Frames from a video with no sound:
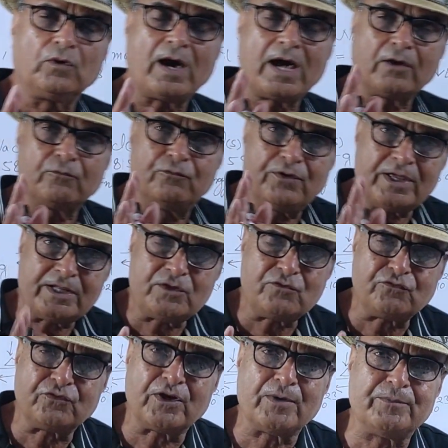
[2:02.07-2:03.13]
are very
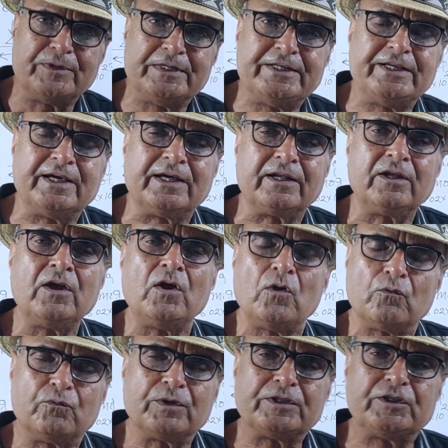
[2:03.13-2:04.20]
familiar
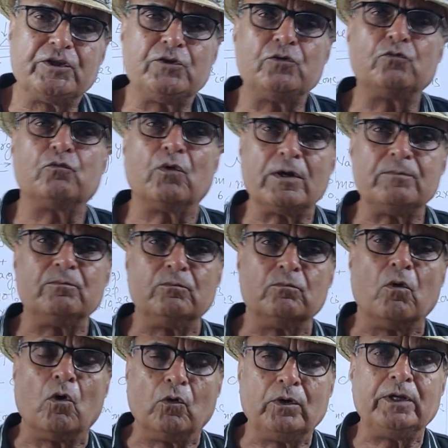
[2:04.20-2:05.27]
with the 1
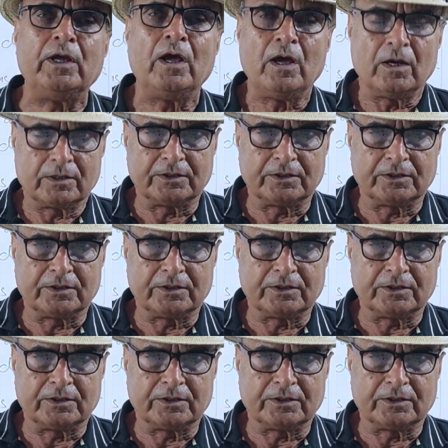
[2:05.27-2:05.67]
mole,